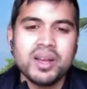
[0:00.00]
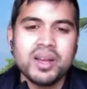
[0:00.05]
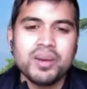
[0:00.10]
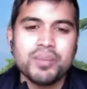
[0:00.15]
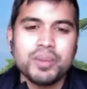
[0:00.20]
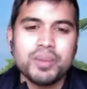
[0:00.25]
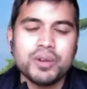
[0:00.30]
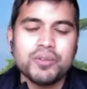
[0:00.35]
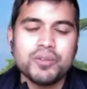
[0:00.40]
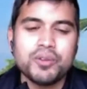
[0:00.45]

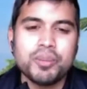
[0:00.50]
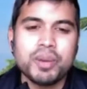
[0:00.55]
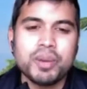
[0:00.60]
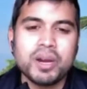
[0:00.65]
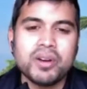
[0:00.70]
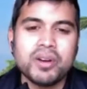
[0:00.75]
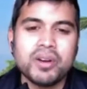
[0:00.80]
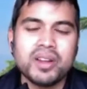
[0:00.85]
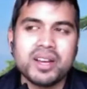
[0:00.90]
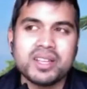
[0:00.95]
beautiful
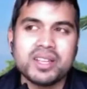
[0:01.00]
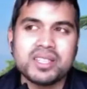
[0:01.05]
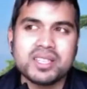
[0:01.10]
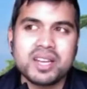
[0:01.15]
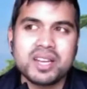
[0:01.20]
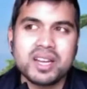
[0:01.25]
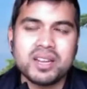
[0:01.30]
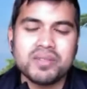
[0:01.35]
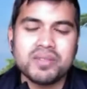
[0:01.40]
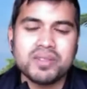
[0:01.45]
paradise,
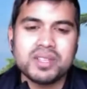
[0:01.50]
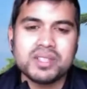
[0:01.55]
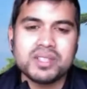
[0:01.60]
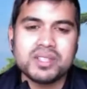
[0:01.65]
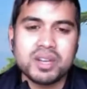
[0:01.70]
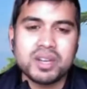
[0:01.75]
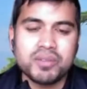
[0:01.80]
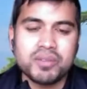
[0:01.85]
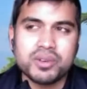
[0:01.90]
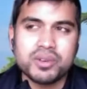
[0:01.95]
kind of
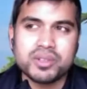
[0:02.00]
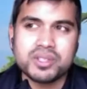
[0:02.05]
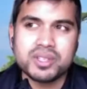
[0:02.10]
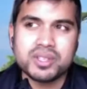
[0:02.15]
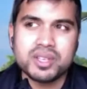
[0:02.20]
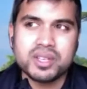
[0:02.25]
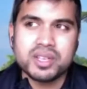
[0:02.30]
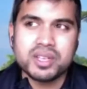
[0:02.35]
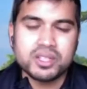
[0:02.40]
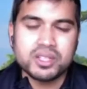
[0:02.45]
suffers
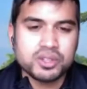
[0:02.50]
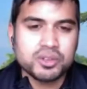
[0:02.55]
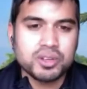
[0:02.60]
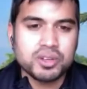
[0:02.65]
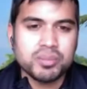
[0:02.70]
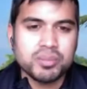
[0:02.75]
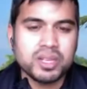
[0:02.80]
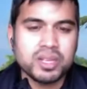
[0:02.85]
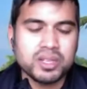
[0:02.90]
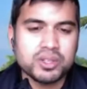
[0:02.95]

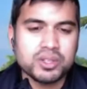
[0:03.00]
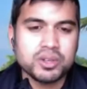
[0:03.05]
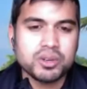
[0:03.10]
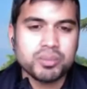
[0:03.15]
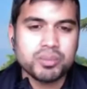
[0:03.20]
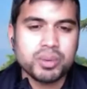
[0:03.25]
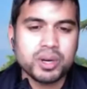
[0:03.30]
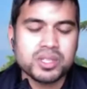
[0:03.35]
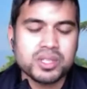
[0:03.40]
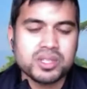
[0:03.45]
extremely in certain
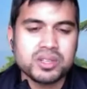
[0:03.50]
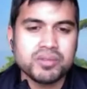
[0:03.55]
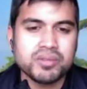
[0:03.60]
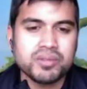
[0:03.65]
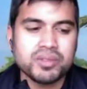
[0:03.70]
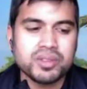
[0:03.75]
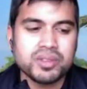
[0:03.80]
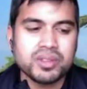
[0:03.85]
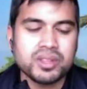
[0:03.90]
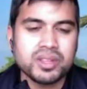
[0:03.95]
parts of
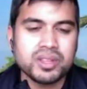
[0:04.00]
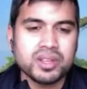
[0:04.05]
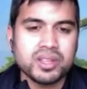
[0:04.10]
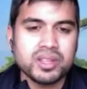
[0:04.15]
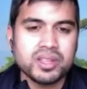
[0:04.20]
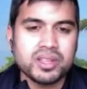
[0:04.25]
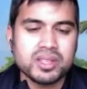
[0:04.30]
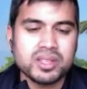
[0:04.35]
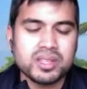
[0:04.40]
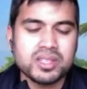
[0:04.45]

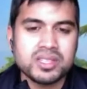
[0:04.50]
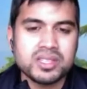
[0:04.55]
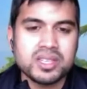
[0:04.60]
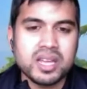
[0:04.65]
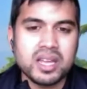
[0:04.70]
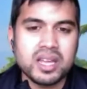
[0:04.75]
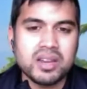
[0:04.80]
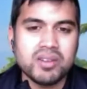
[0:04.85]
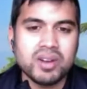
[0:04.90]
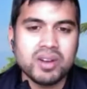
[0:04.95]
the
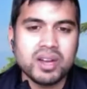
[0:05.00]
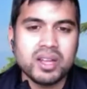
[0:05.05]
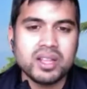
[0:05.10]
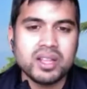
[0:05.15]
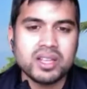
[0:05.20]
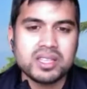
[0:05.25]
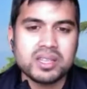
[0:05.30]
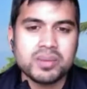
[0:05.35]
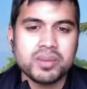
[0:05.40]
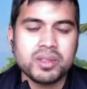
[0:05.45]
state, right?
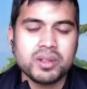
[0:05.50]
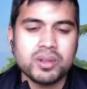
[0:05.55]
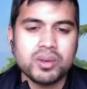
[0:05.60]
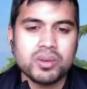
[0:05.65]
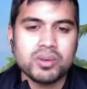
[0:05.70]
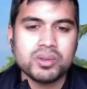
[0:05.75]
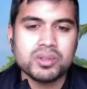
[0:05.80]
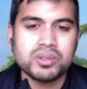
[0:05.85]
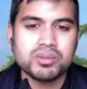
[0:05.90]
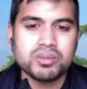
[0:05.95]
Like some of the
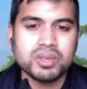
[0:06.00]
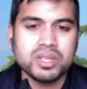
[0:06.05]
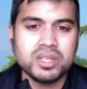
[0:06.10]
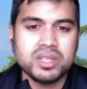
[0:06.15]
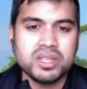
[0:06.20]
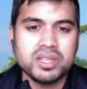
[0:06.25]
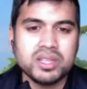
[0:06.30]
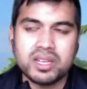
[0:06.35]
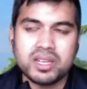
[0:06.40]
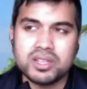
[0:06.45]
locals really
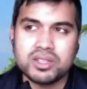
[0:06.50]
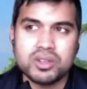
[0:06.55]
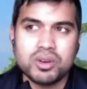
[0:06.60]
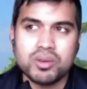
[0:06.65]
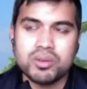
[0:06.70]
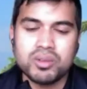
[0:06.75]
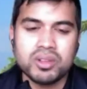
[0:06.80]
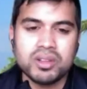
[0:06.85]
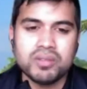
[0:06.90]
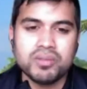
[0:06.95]
like
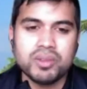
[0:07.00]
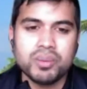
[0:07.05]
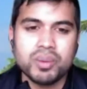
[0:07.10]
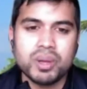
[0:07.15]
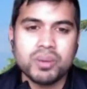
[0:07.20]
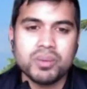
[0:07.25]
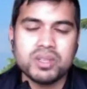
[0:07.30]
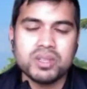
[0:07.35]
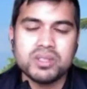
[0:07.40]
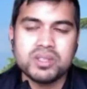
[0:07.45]
don't live the way
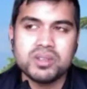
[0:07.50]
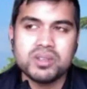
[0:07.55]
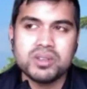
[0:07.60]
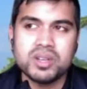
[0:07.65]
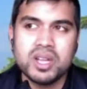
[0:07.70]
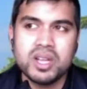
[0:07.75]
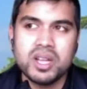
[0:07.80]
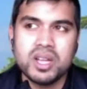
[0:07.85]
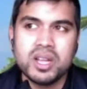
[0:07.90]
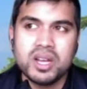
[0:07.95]
we do,
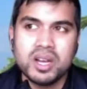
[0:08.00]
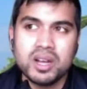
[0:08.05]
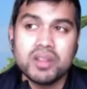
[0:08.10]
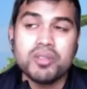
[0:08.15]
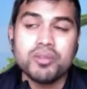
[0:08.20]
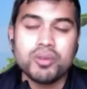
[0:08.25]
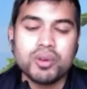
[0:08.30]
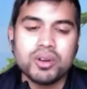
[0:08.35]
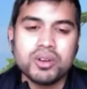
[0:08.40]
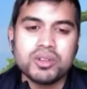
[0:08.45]
the
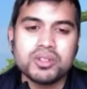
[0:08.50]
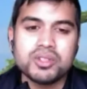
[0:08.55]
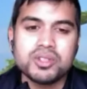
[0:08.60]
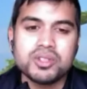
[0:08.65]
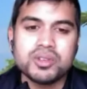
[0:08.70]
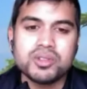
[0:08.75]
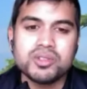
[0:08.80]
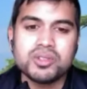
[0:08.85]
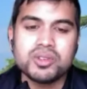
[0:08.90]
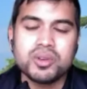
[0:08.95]
foreigners do,
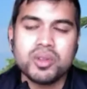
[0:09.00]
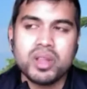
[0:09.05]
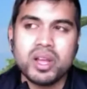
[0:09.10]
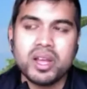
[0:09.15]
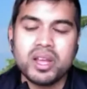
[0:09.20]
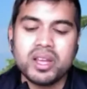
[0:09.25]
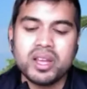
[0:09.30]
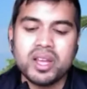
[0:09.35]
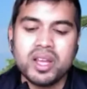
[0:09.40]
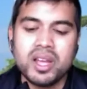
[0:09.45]
and so like